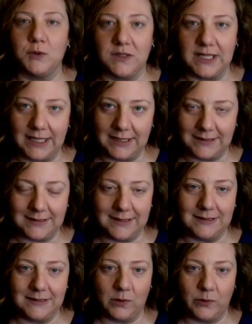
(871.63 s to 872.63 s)
takes
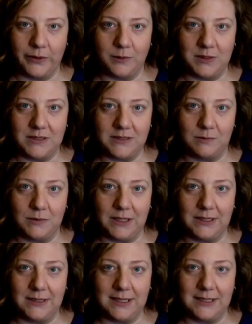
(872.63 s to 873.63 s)
is going to be
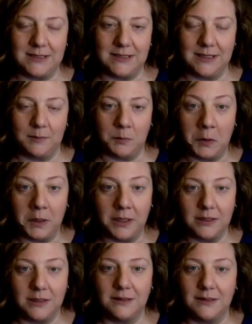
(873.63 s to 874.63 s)
something that's
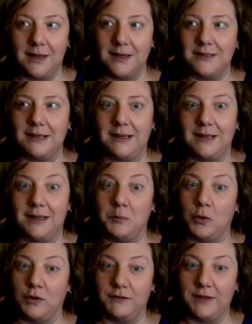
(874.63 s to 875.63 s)
important. Taking
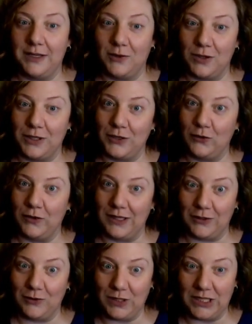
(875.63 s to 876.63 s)
more video than you
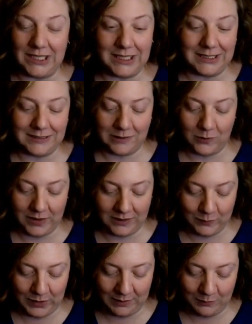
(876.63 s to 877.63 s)
think you need is going
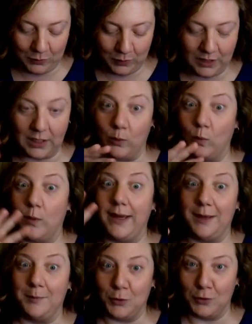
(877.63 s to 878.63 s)
to be important, like
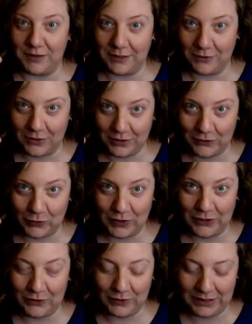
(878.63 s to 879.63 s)
way more video than you
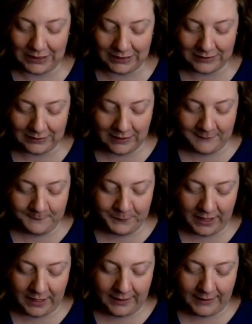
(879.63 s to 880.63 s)
think you need.
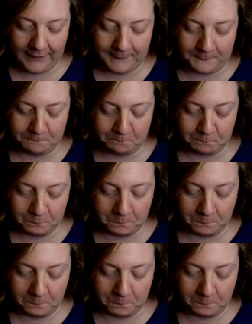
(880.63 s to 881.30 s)
I